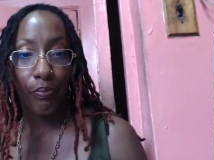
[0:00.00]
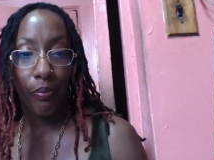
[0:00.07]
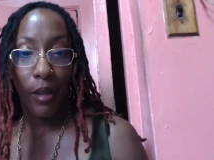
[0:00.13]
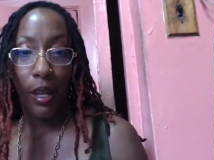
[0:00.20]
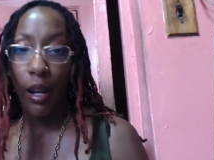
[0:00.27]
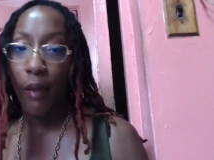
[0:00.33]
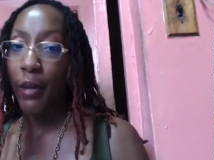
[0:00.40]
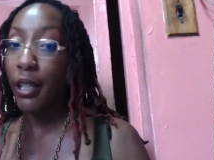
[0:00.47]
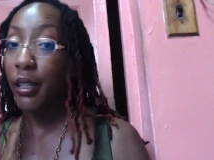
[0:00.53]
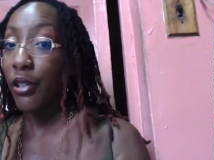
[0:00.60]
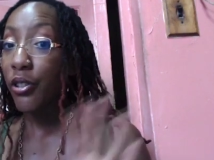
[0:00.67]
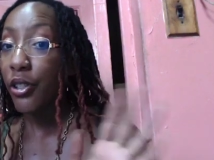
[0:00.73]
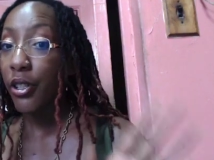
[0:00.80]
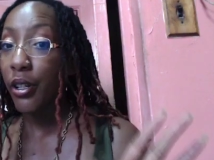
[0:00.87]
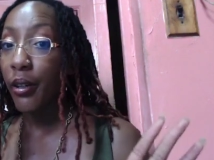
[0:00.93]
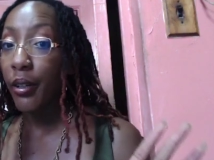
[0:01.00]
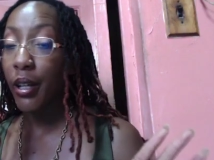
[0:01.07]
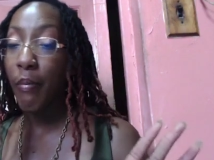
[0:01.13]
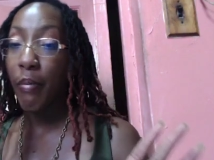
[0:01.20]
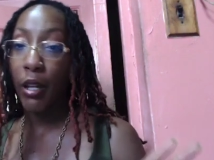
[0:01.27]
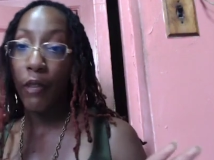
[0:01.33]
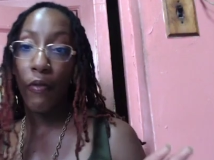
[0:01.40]
and I'm not necessarily
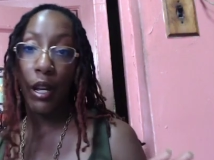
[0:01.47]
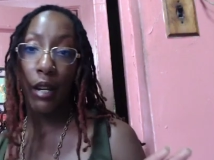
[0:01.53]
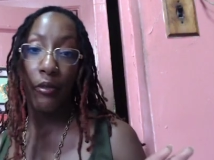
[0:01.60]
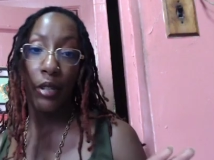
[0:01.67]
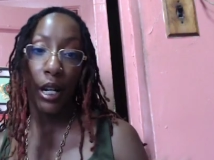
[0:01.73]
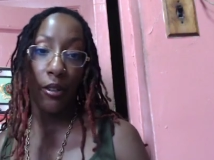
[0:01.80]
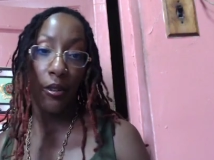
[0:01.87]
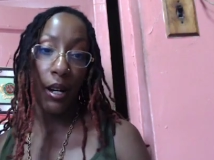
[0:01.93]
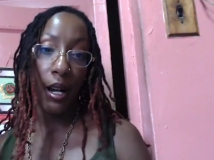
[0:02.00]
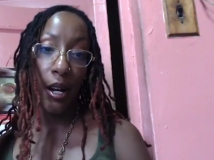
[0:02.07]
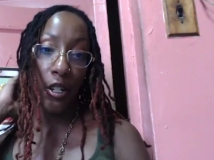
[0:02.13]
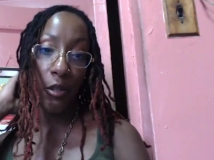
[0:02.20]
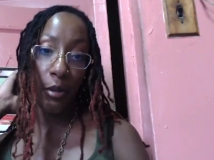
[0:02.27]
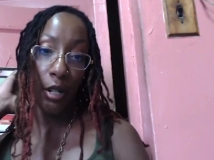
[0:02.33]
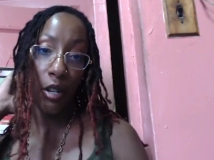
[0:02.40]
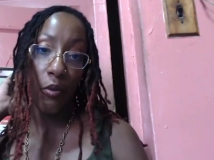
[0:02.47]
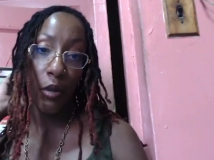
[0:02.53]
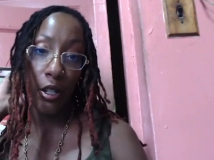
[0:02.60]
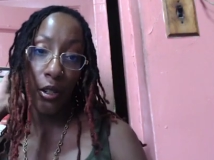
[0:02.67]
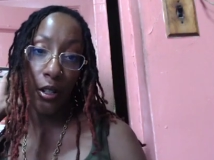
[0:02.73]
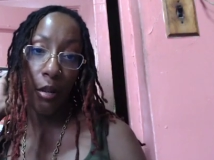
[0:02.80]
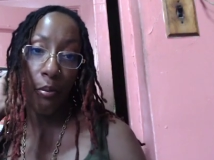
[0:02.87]
a big fan of Dr. Oz, but he
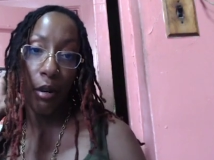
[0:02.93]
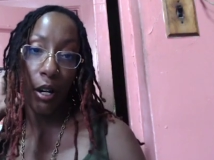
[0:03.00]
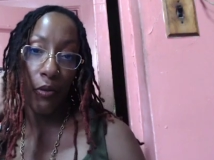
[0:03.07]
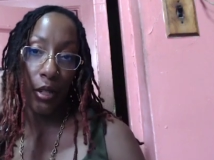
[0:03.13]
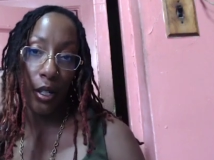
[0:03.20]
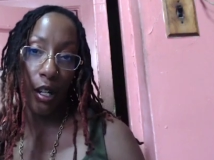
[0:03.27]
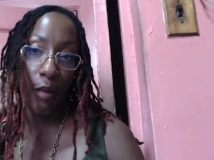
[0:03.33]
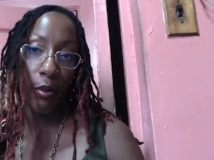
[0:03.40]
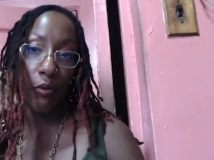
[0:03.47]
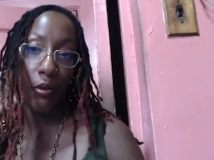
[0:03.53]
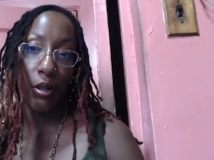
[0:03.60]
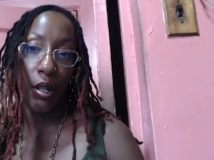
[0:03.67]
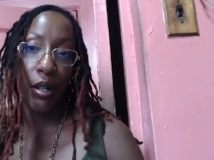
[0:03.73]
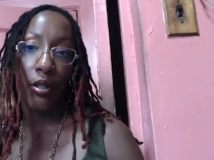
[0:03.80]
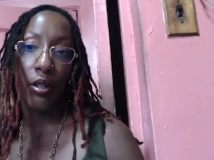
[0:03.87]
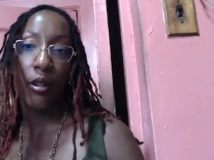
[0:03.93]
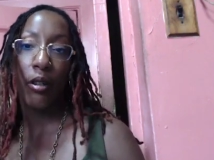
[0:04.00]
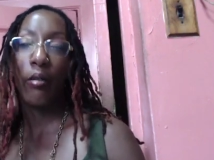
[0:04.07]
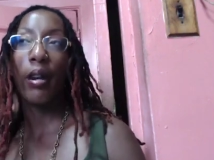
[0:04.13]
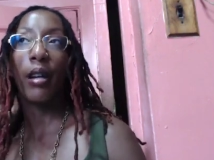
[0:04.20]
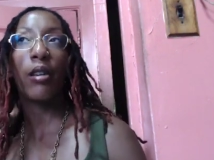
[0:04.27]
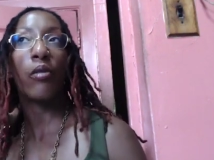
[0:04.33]
was on the Breakfast Club a few days ago,
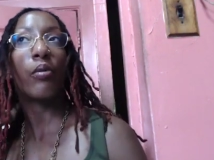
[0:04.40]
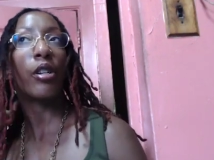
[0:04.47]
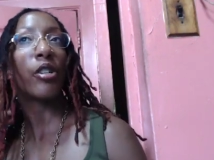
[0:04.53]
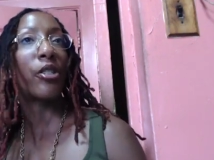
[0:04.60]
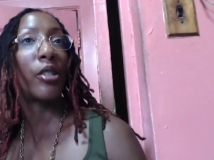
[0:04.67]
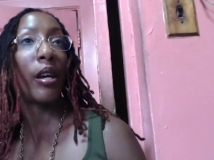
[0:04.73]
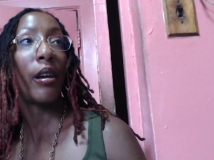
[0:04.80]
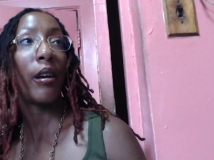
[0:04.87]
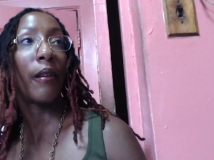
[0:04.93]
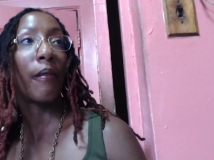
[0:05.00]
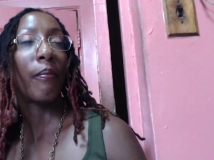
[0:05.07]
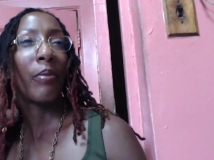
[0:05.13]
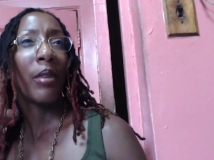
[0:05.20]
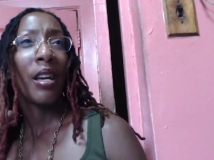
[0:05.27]
and he was saying